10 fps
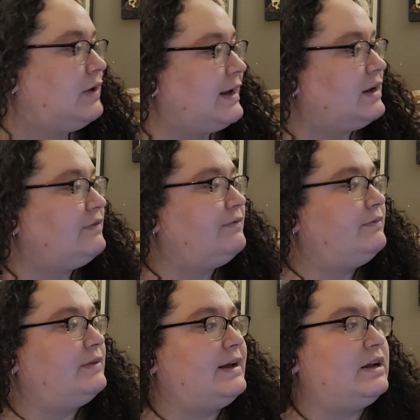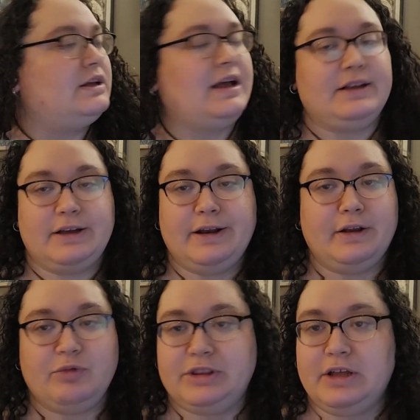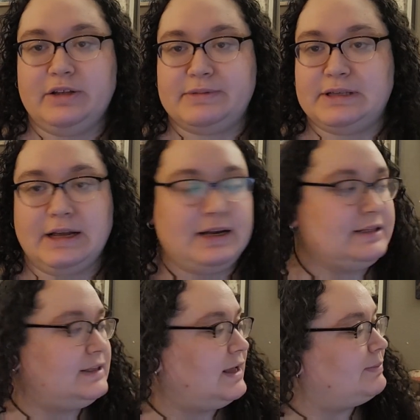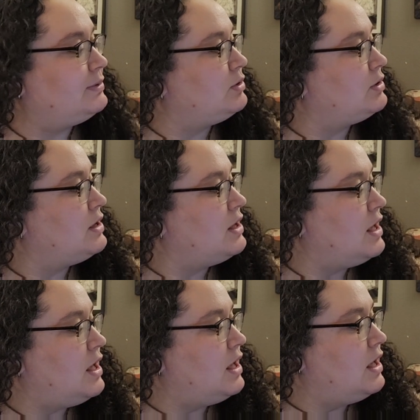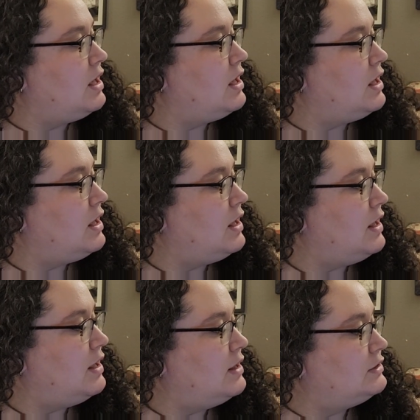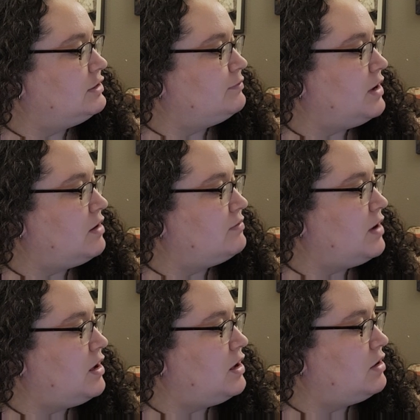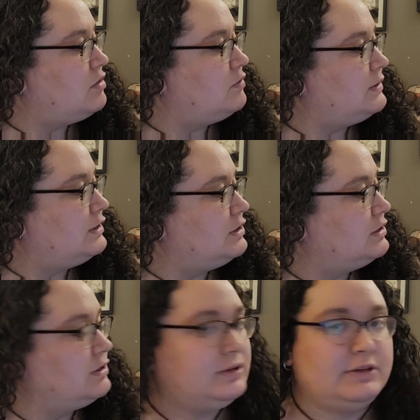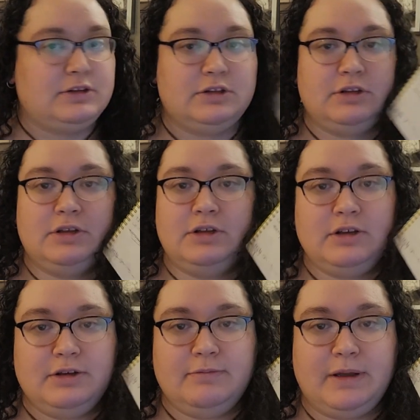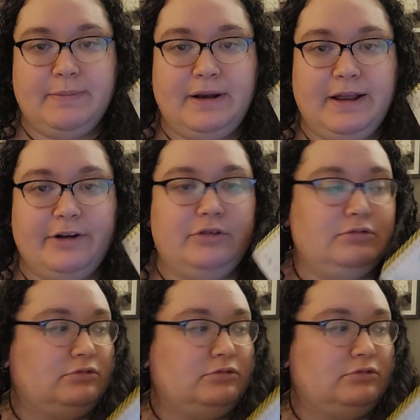I gotta icon with the I gotta stop. Tomorrow, my planner.